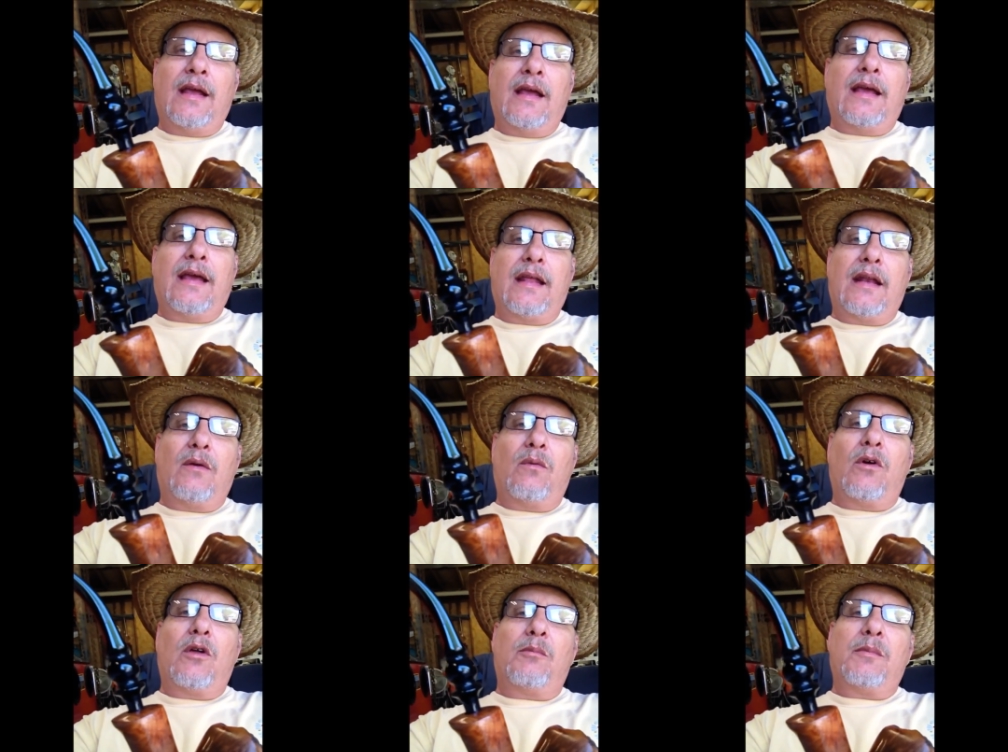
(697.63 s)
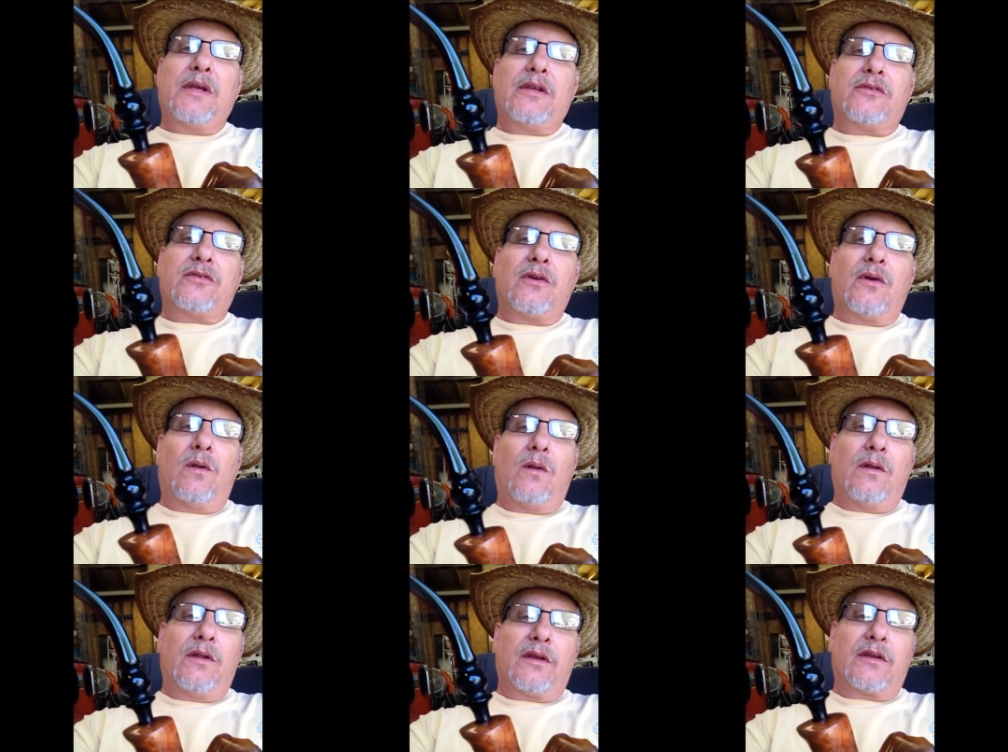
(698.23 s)
And it will be
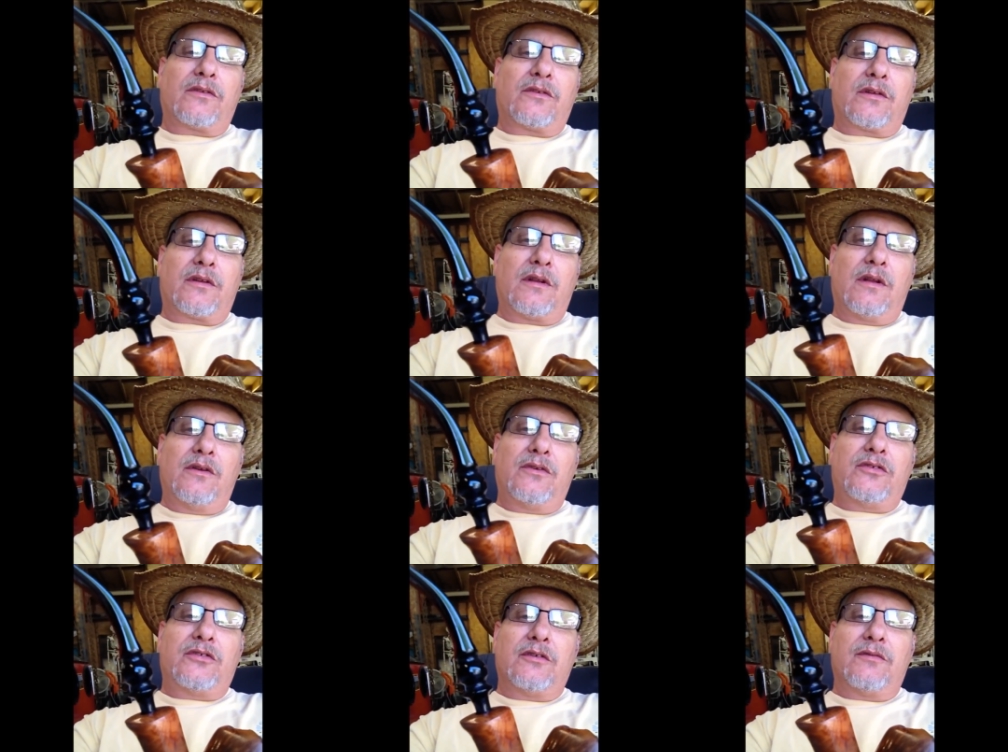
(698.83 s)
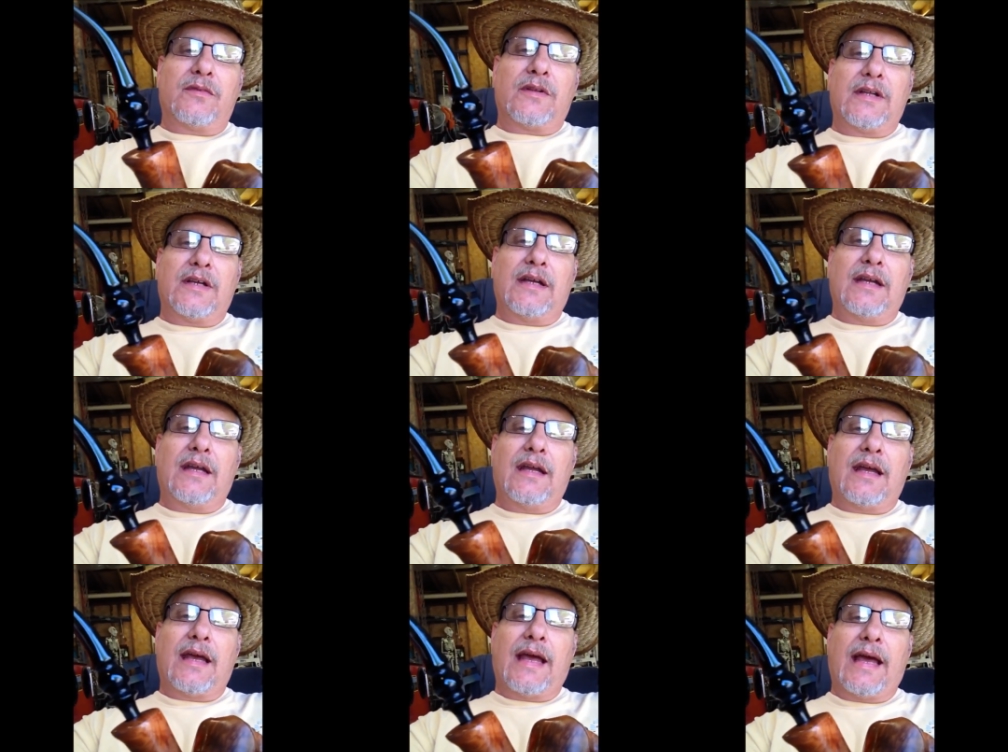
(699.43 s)
sold
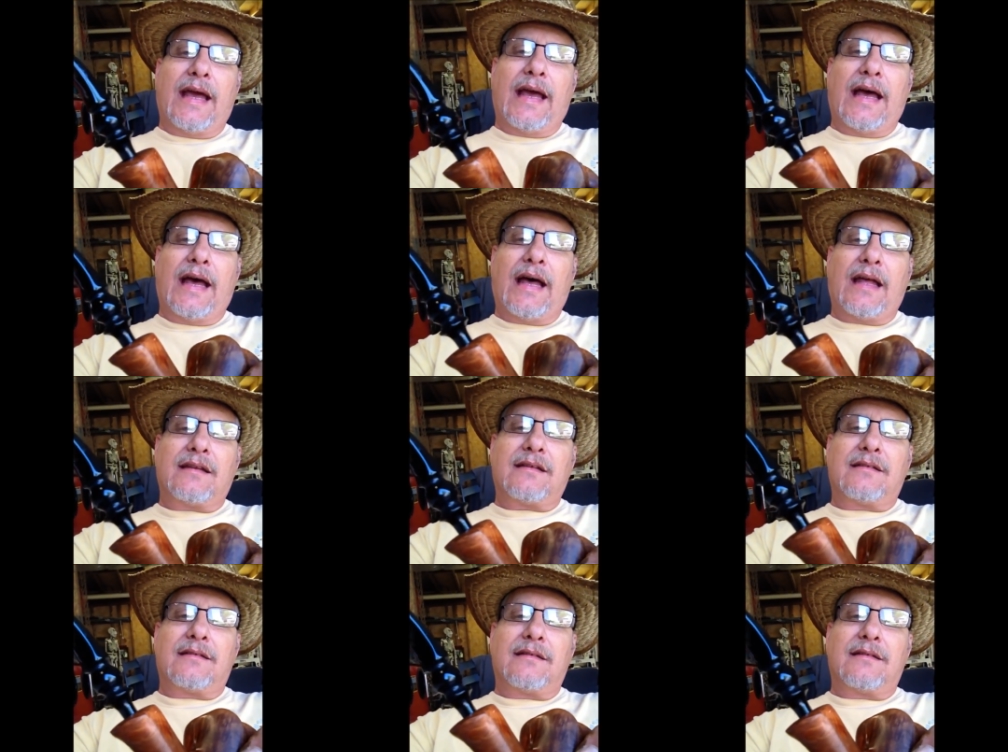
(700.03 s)
exclusively at